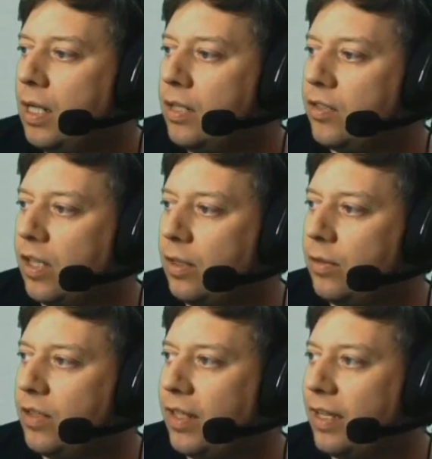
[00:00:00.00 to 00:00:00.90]
So
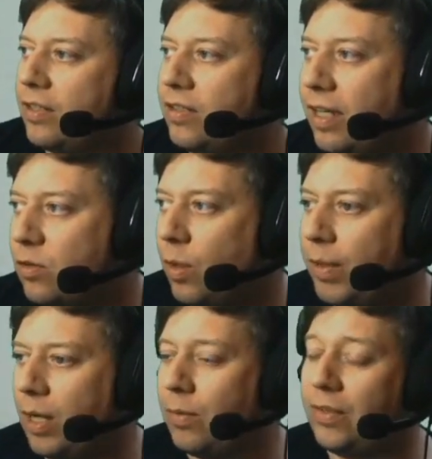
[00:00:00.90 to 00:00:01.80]
that's where
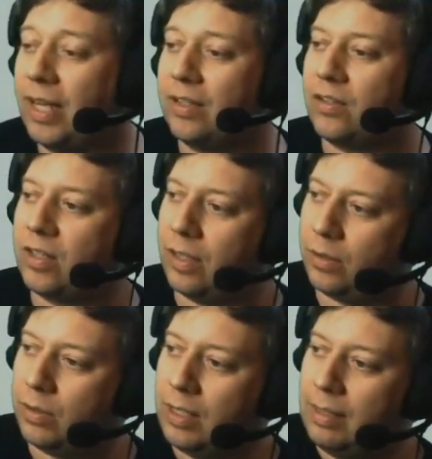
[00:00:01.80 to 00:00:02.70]
we are with that.
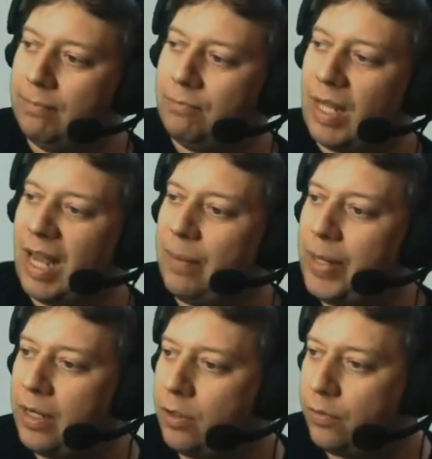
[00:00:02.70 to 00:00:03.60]
So
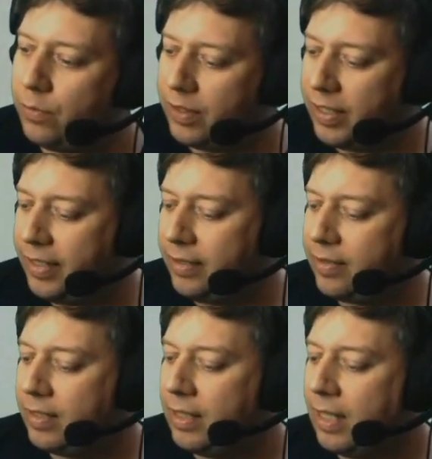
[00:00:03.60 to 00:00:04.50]
happy enough with
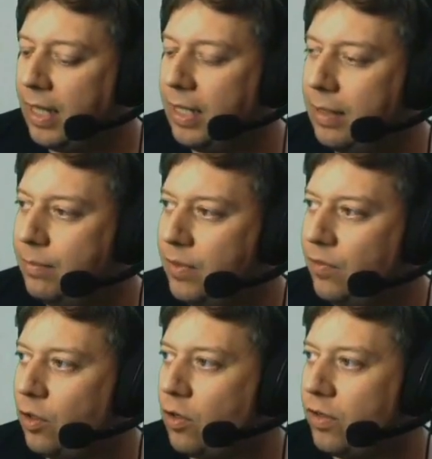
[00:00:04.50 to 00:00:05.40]
these. They've
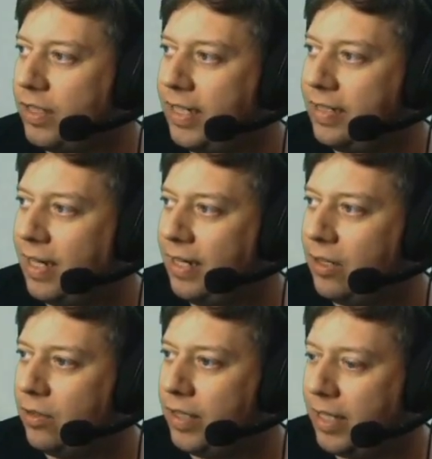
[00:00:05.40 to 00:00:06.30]
not got the detailing
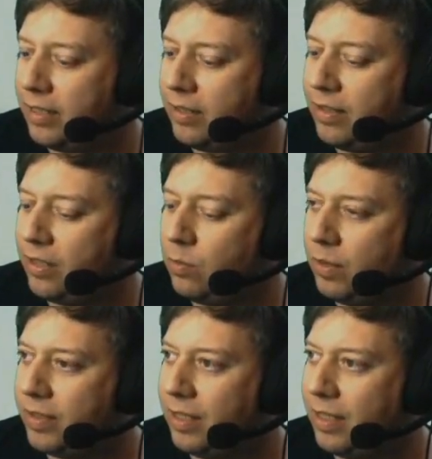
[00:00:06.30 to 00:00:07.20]
on yet. This
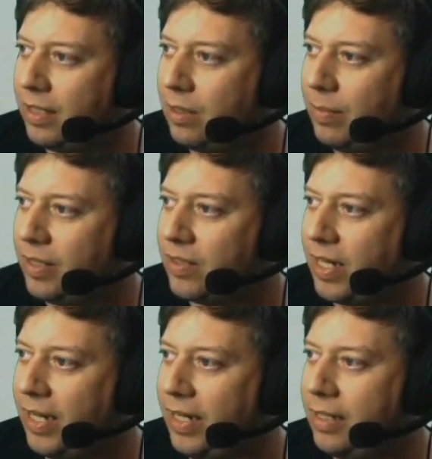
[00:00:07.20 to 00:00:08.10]
one is a little bit
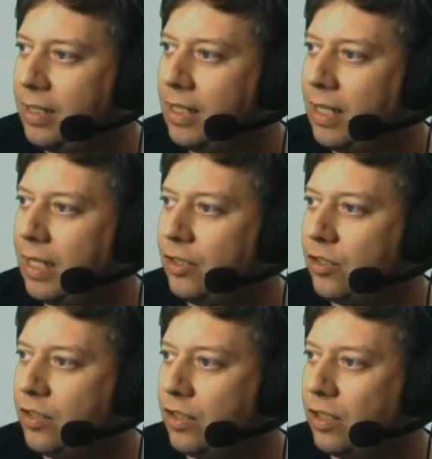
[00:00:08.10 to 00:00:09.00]
skinny,
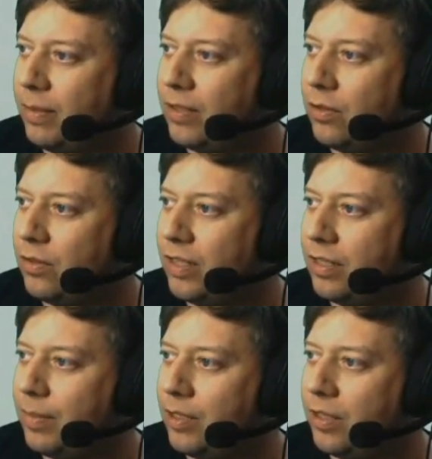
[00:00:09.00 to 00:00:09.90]
just the top. You sort of see
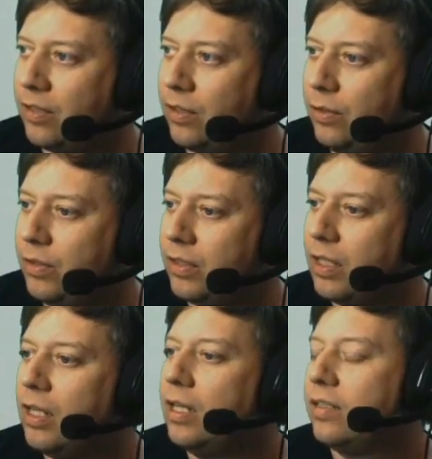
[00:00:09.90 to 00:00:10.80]
it's a bit translucent,
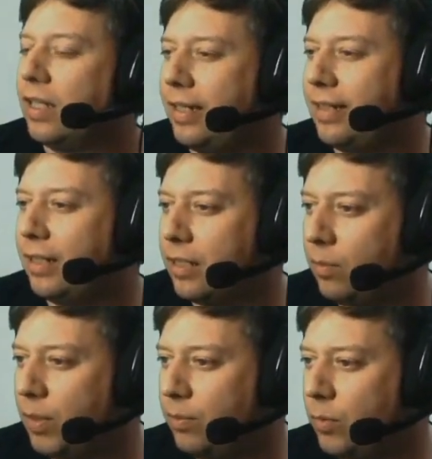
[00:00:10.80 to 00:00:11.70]
so that needs a little
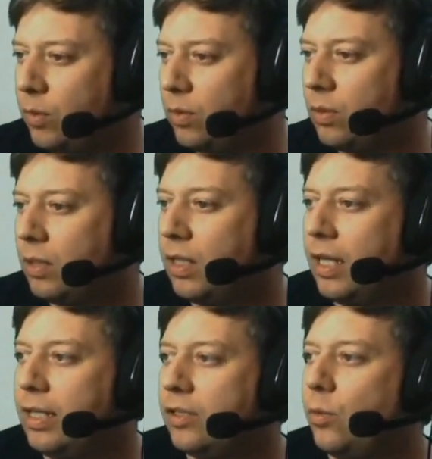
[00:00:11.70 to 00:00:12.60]
bit more
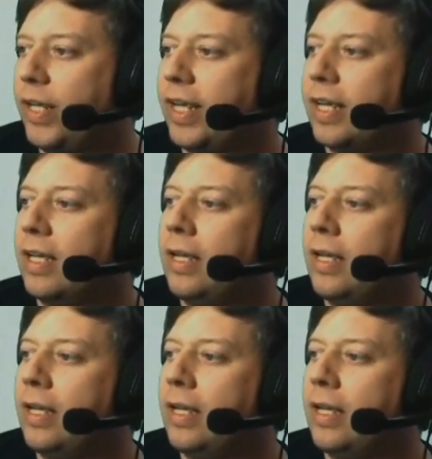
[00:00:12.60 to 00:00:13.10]
tweaking.